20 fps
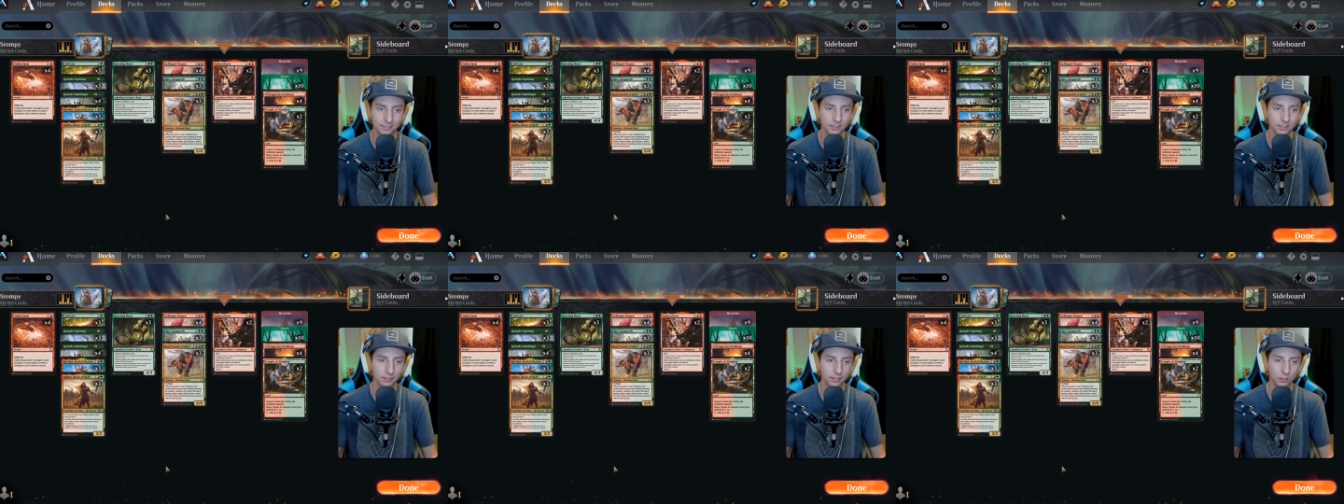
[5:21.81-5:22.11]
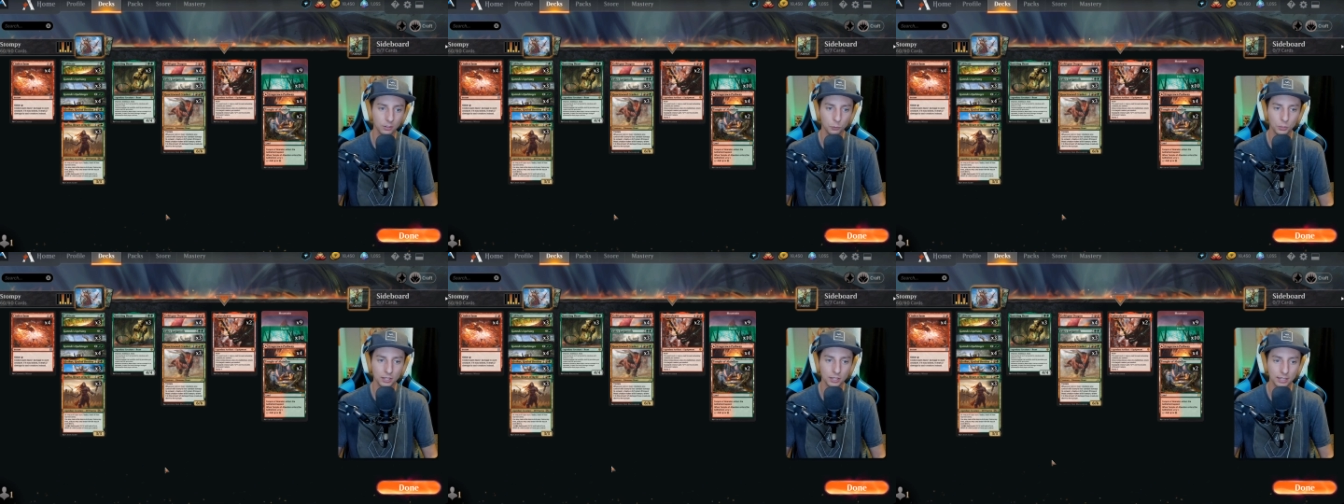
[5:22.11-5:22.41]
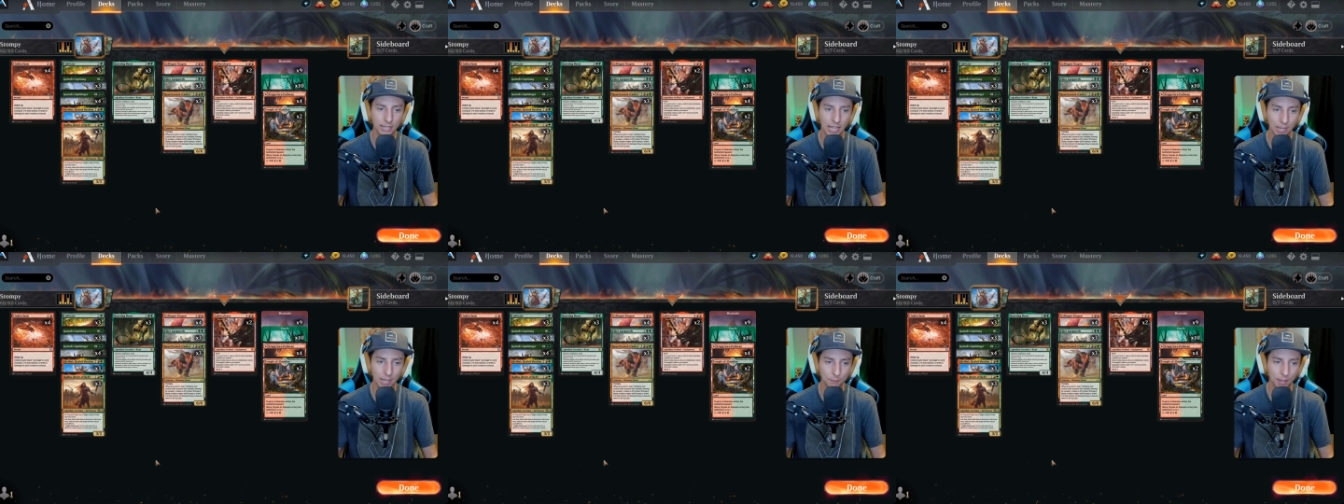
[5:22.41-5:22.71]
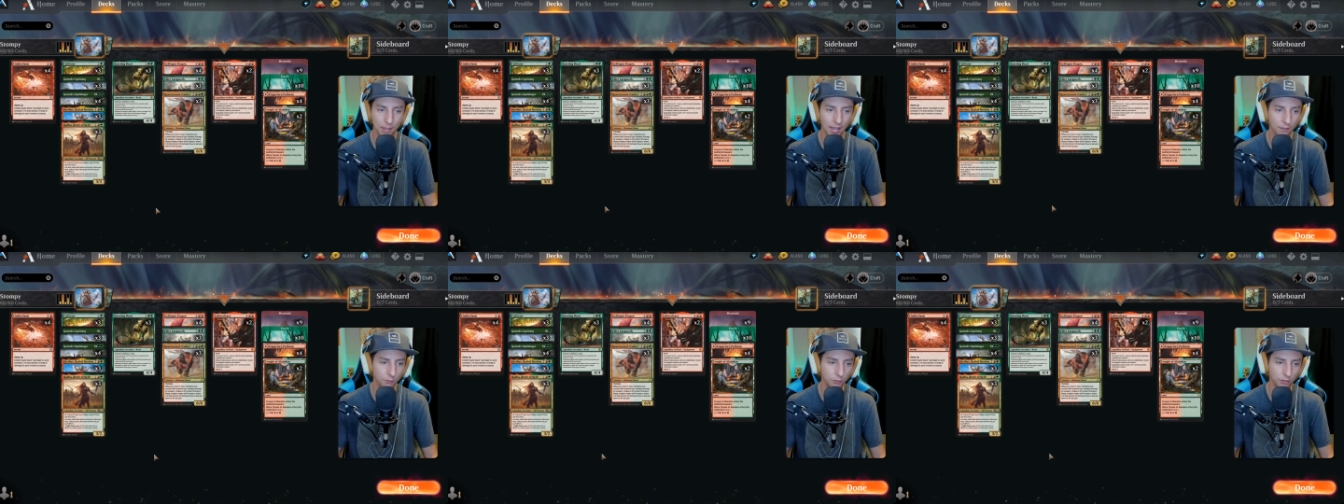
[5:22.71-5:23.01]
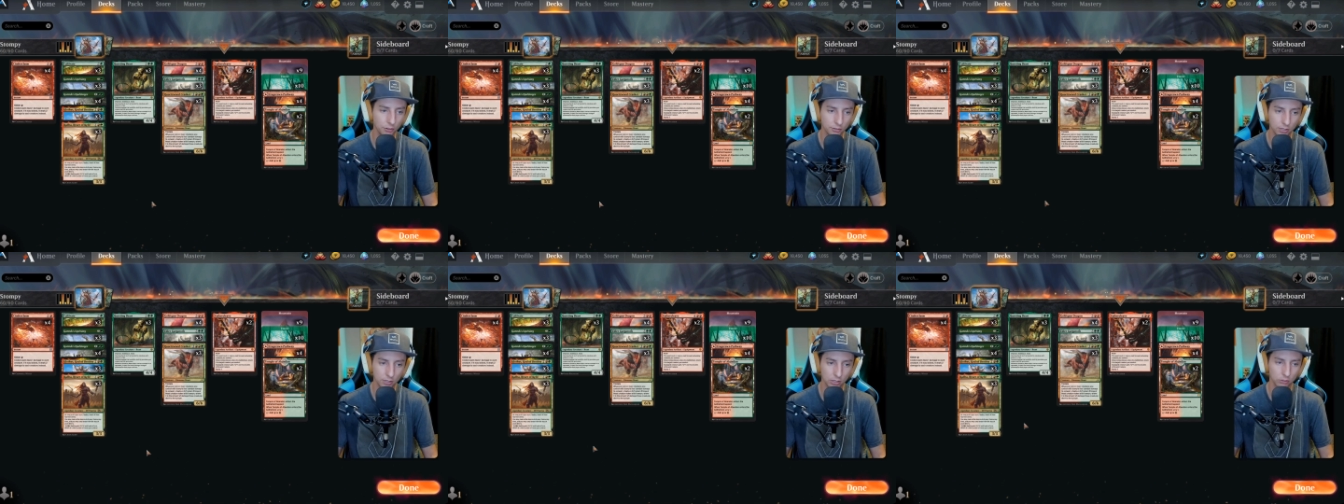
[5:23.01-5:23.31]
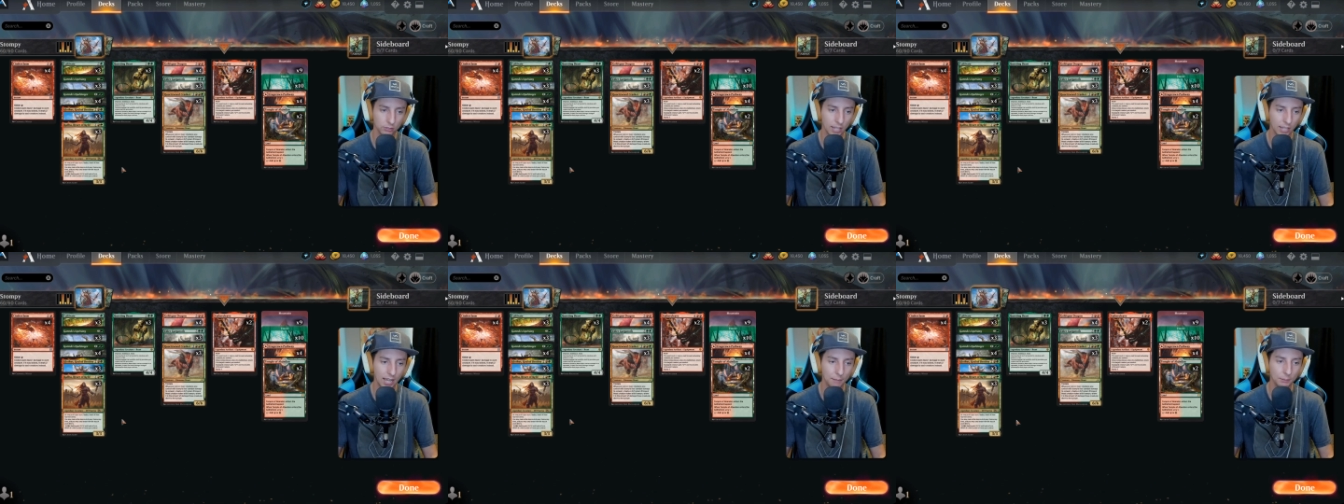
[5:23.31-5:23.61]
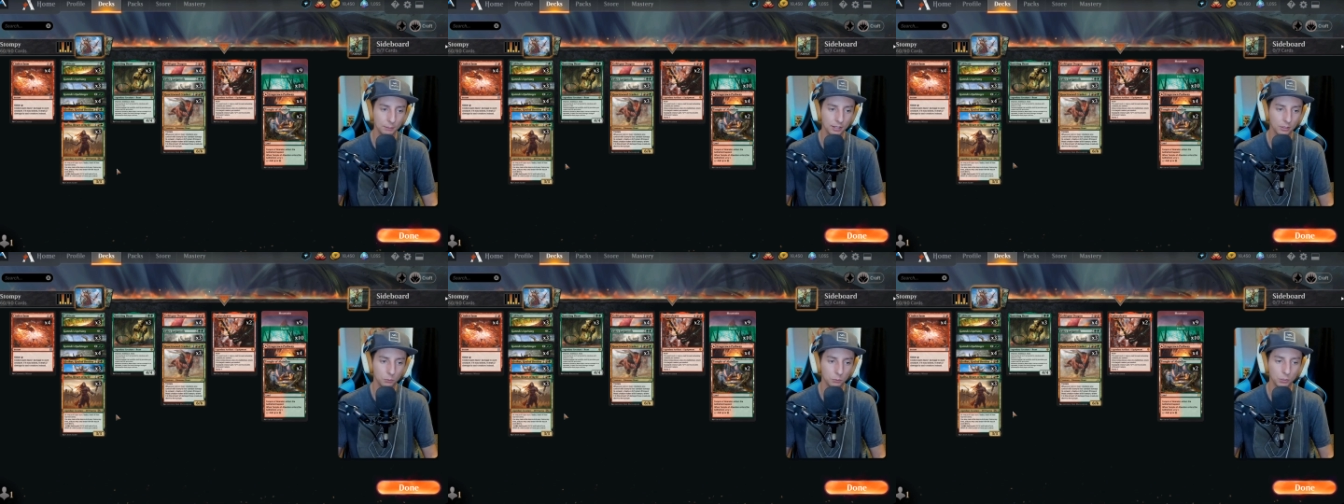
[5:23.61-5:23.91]
They're going to win the game every single time
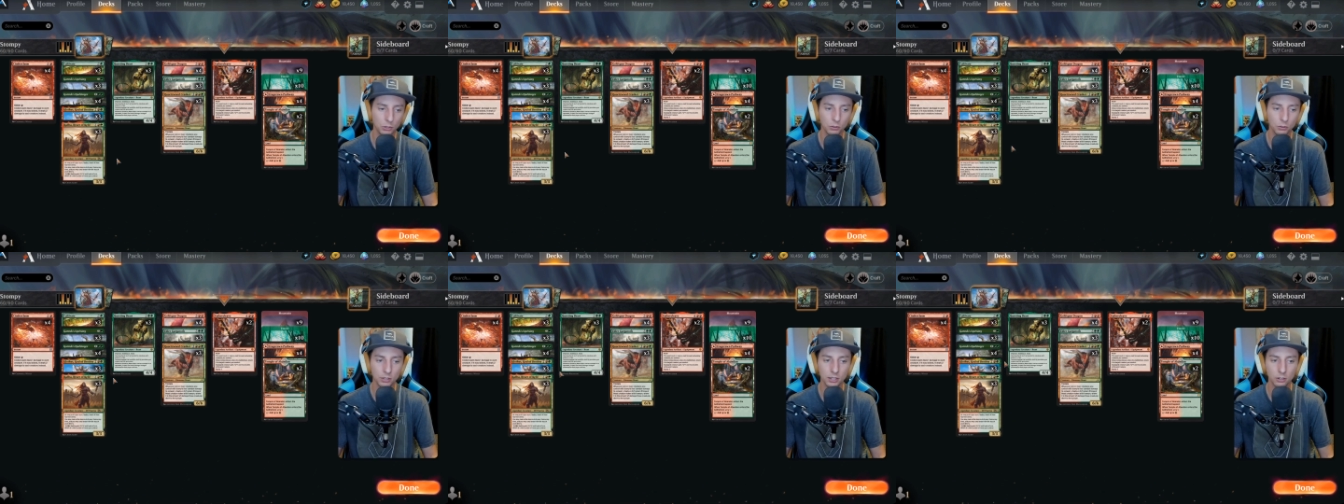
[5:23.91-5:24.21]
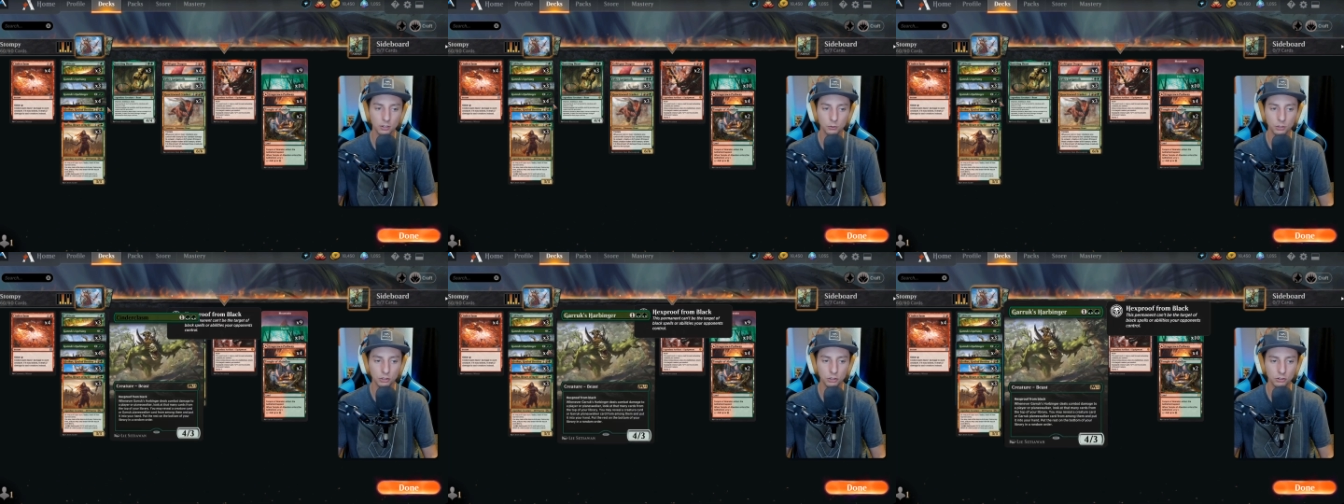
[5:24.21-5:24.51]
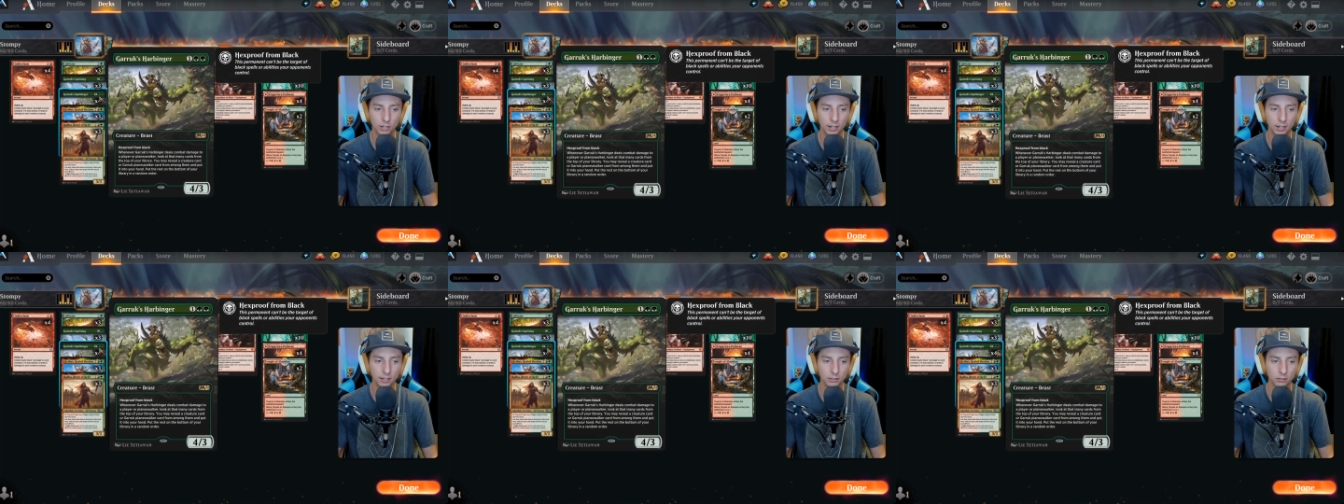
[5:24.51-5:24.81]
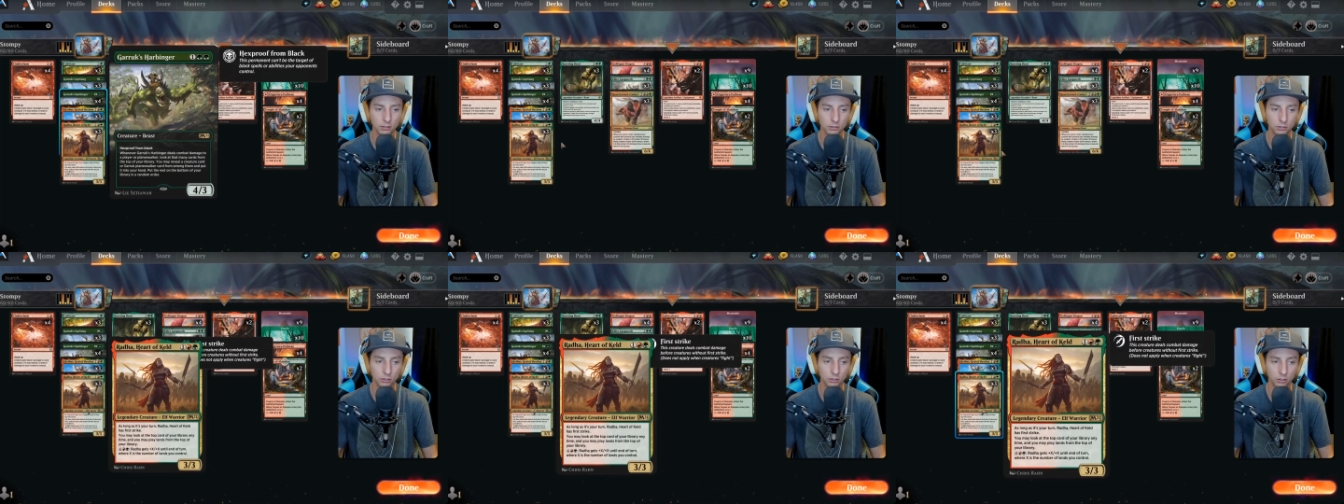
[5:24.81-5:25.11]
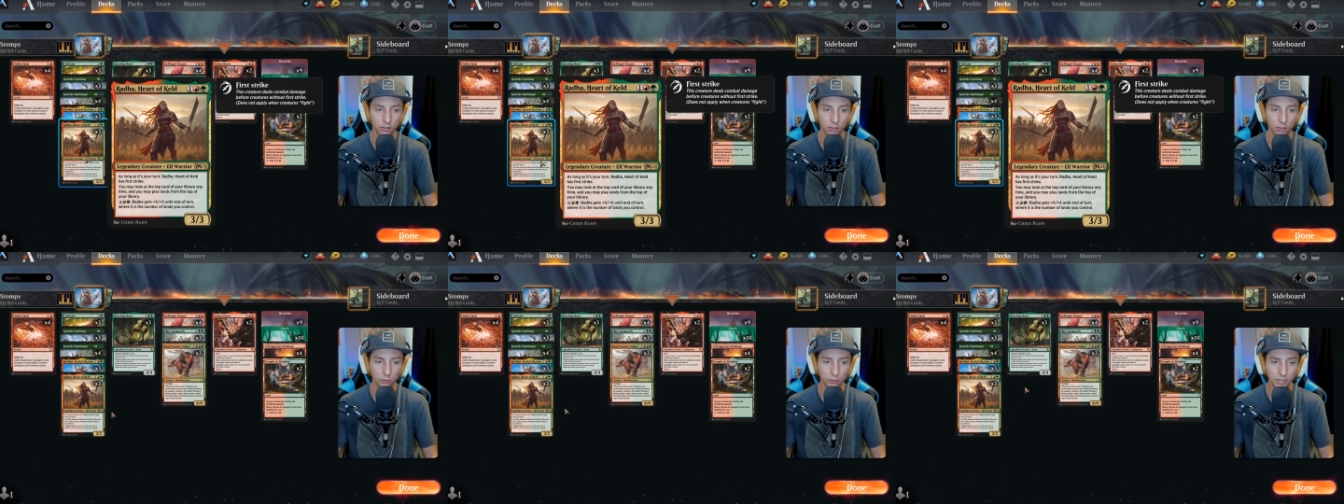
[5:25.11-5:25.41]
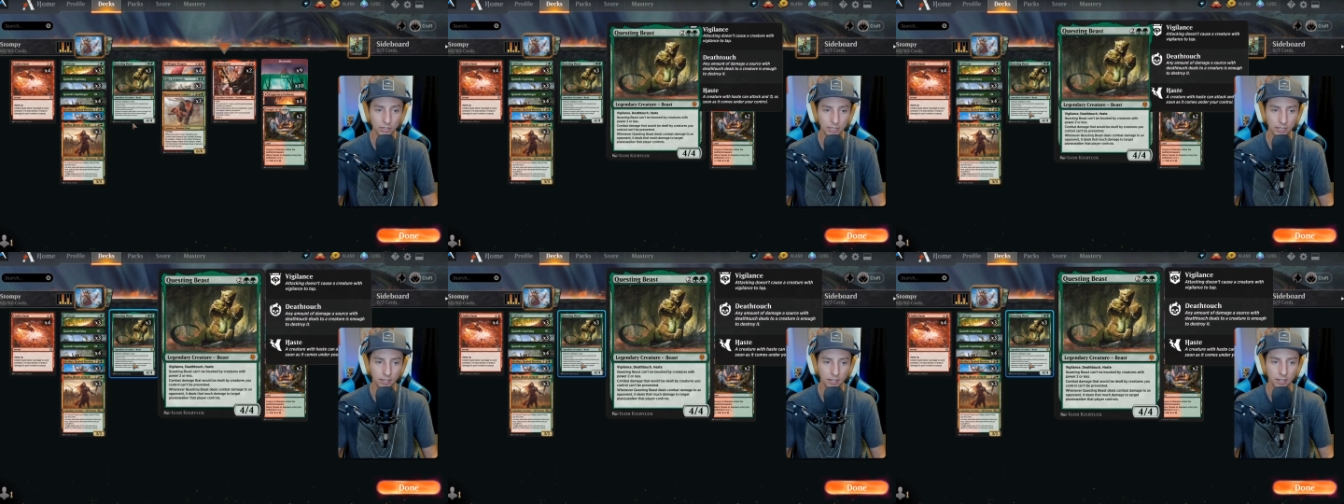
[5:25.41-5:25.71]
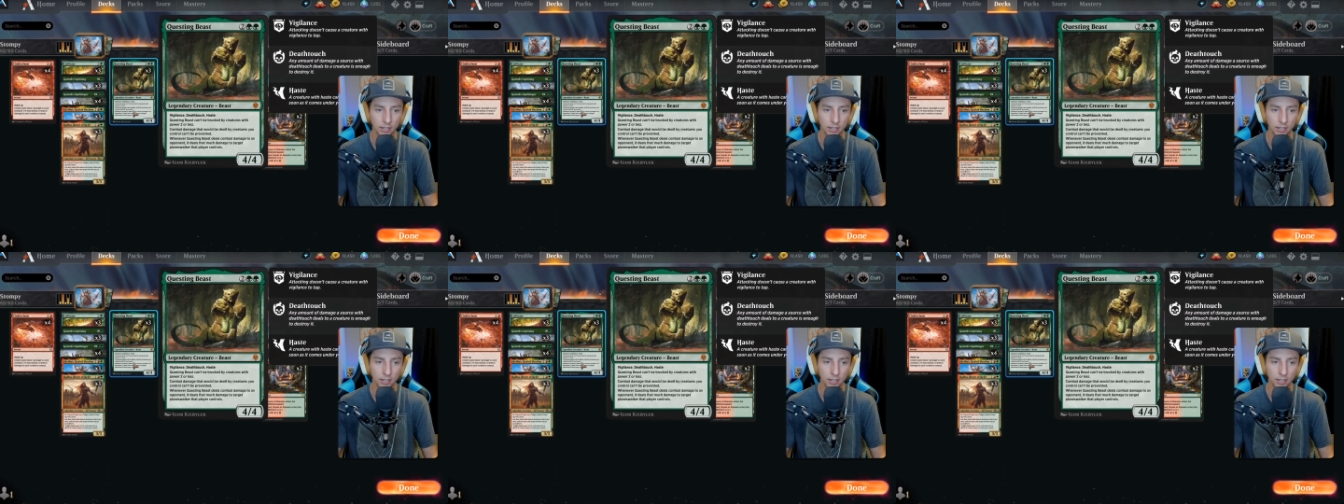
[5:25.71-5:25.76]
because we don't get a creature out until turn three